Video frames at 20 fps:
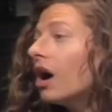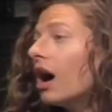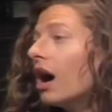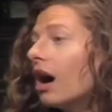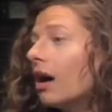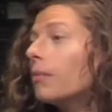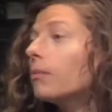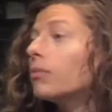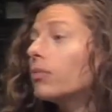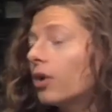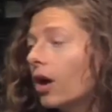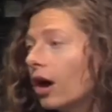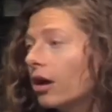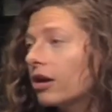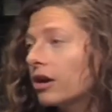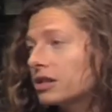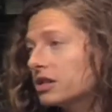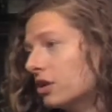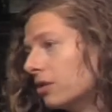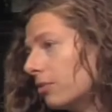um,
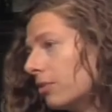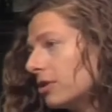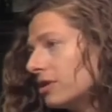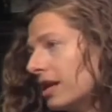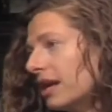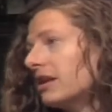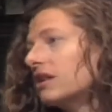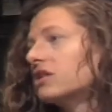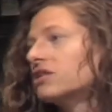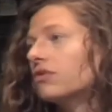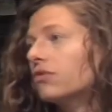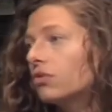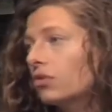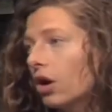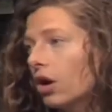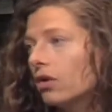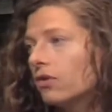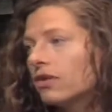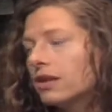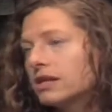progress or percentage of
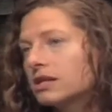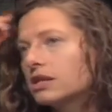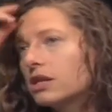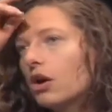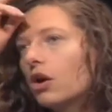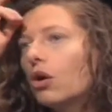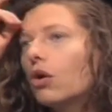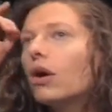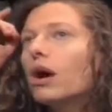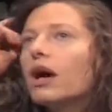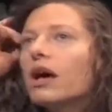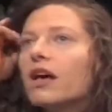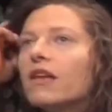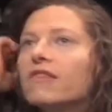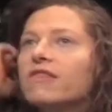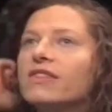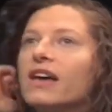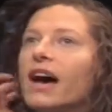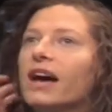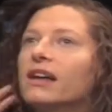growth, and so
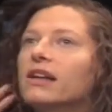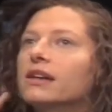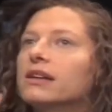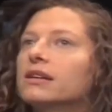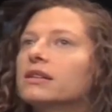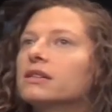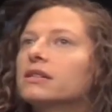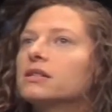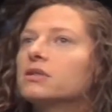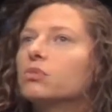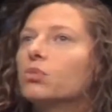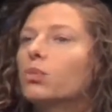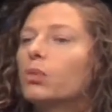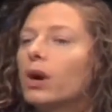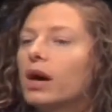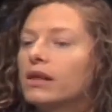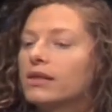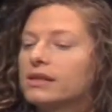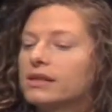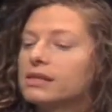that is
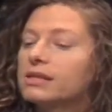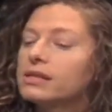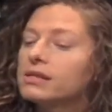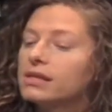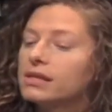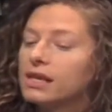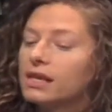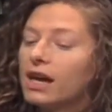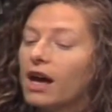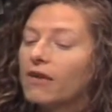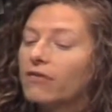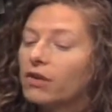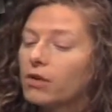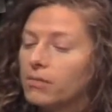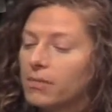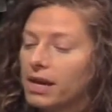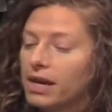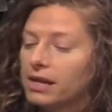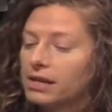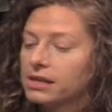what this, the
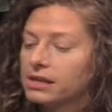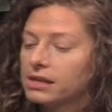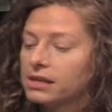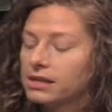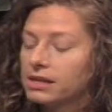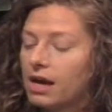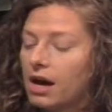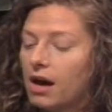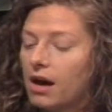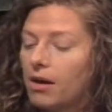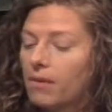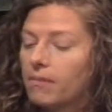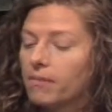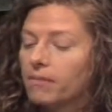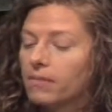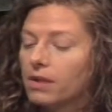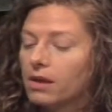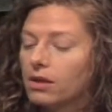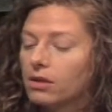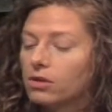government
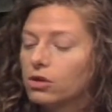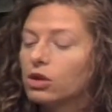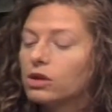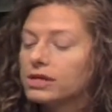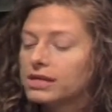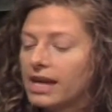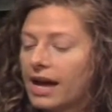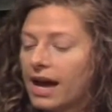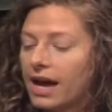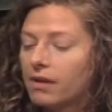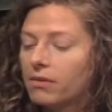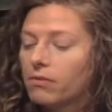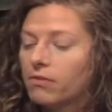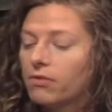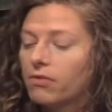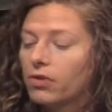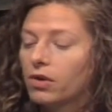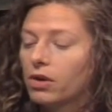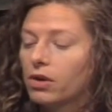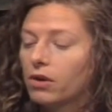um, looks at
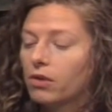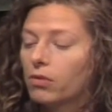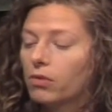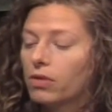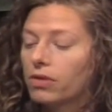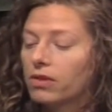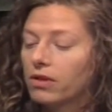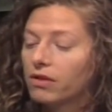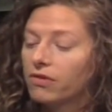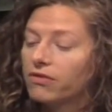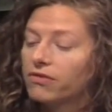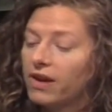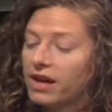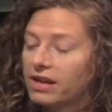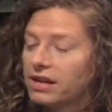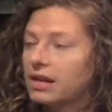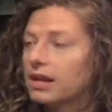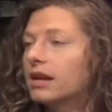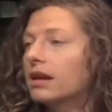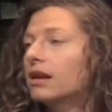for their
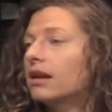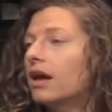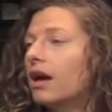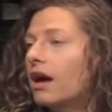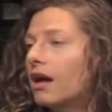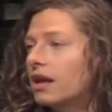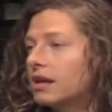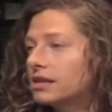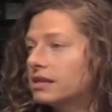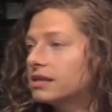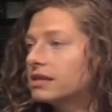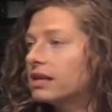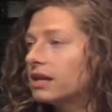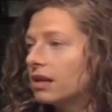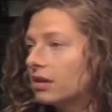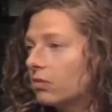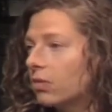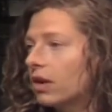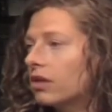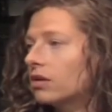funding and
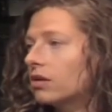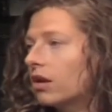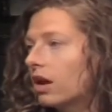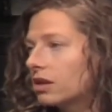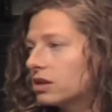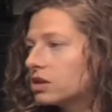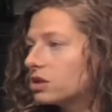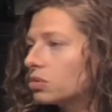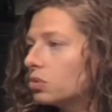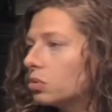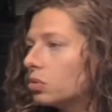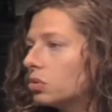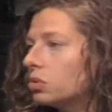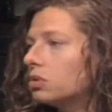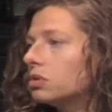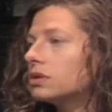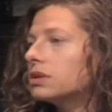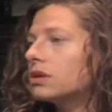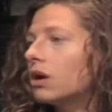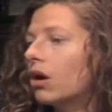seeing whether or not
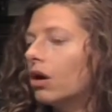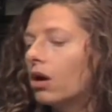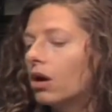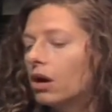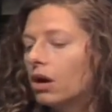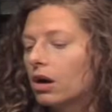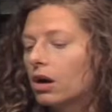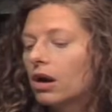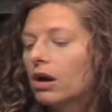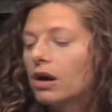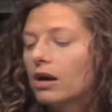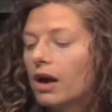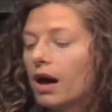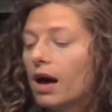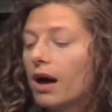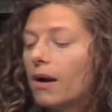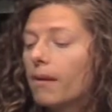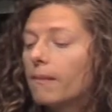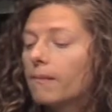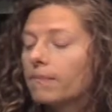schools are
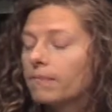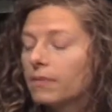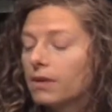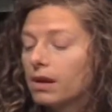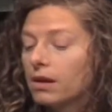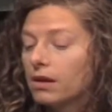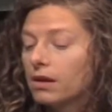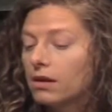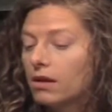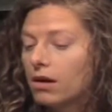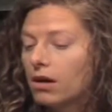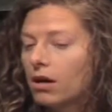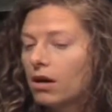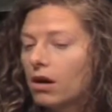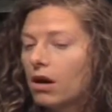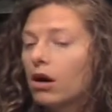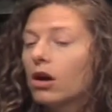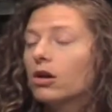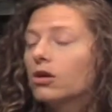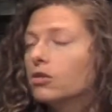um,
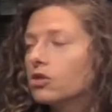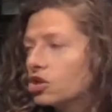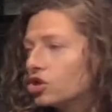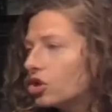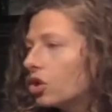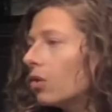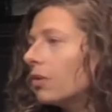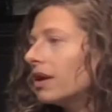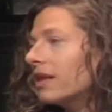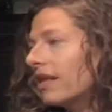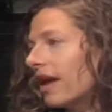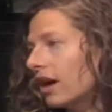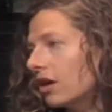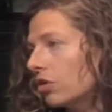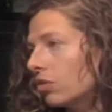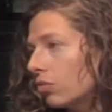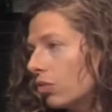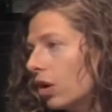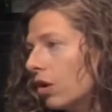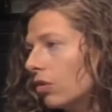are showing that
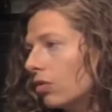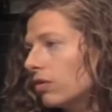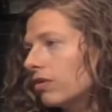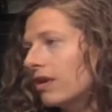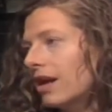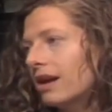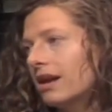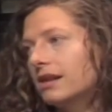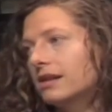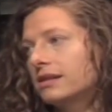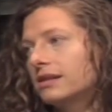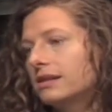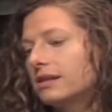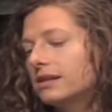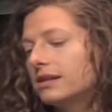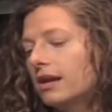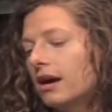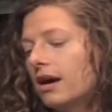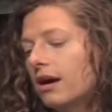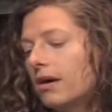growth and
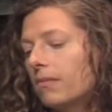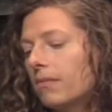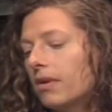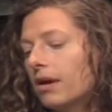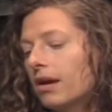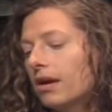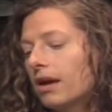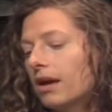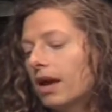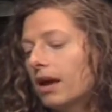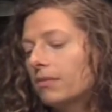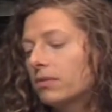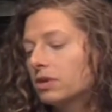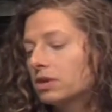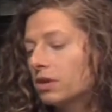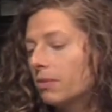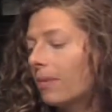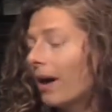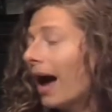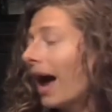um, able
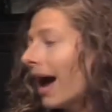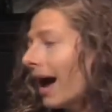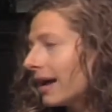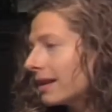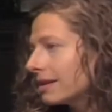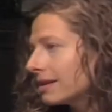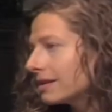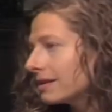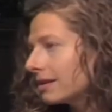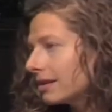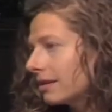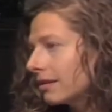to pass